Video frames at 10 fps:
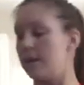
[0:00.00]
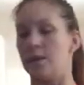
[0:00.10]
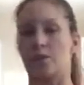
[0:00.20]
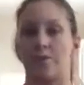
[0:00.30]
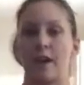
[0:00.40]

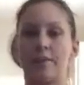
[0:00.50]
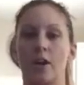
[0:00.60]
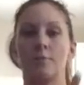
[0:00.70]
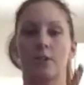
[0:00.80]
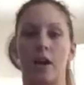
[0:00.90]
So if you have
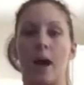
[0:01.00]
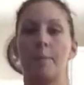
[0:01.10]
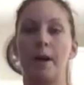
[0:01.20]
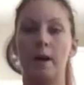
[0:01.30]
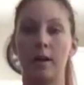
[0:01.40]
your arms
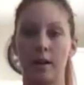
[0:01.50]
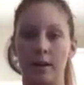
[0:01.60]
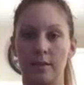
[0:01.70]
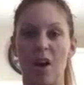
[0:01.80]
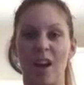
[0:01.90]
up
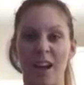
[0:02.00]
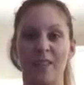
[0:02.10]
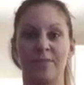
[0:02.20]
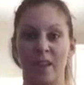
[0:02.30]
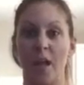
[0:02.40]
long
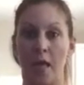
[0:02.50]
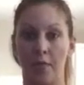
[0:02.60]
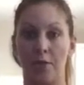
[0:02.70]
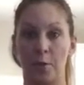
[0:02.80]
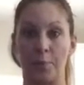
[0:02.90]
enough,
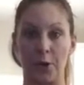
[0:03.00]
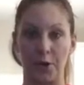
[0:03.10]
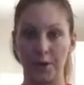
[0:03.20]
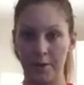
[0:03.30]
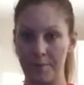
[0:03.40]
they'll
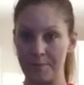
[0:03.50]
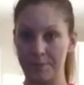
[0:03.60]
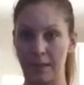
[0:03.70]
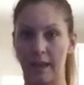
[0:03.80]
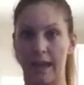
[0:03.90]
burn,
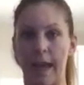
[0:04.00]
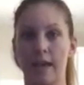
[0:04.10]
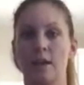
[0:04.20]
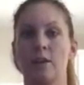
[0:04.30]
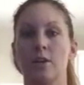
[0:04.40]

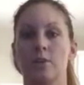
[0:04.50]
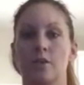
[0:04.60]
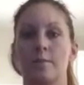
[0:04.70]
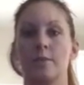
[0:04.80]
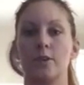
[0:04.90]
okay?
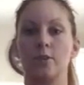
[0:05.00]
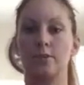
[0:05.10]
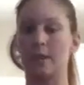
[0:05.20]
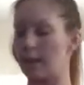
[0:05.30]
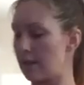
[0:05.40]
So I'm
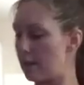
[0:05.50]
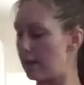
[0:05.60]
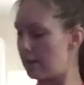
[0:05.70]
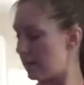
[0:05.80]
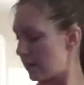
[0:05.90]
using
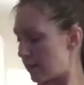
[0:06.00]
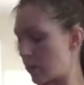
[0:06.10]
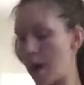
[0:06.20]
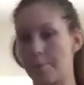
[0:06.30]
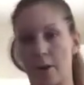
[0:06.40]
the
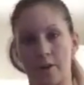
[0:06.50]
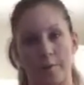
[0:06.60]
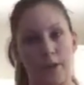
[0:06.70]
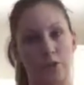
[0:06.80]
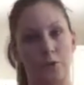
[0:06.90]
top part of
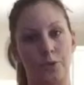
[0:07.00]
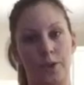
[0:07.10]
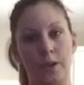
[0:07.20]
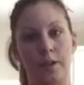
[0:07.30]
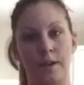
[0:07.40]
my
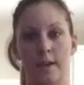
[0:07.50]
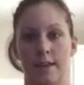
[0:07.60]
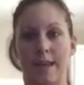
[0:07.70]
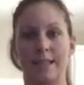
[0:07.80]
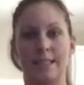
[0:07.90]
shoulder,
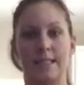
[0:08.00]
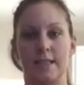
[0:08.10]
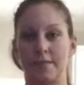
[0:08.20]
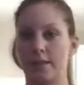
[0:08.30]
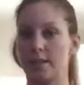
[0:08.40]
that
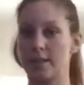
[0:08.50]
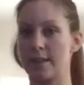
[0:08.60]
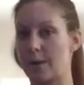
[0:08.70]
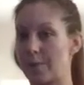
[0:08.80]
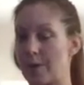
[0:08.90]
divot
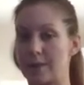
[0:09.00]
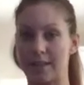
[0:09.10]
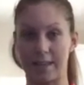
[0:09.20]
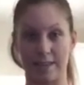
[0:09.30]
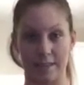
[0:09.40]
that we always
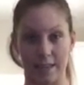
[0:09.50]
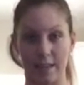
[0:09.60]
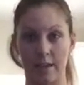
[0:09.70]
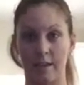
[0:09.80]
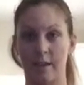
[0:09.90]
like to
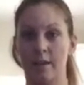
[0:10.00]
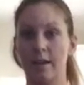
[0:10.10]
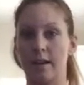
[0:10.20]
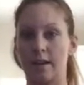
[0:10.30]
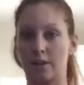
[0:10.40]
see
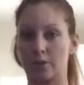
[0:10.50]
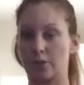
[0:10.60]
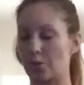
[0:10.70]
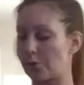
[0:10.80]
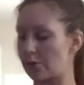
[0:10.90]
in our
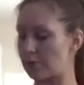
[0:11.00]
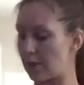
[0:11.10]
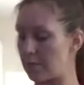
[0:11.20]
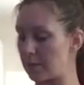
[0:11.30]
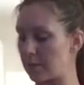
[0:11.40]
shoulder. So
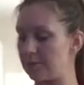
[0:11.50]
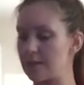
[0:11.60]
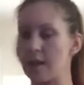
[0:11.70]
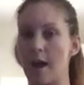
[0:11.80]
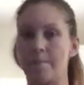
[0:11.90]
I'm
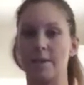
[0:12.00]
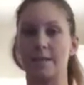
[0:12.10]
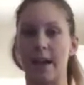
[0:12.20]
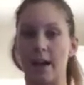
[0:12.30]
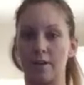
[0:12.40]
lifting up and
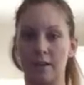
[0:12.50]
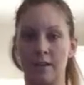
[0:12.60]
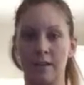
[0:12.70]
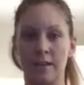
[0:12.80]
down.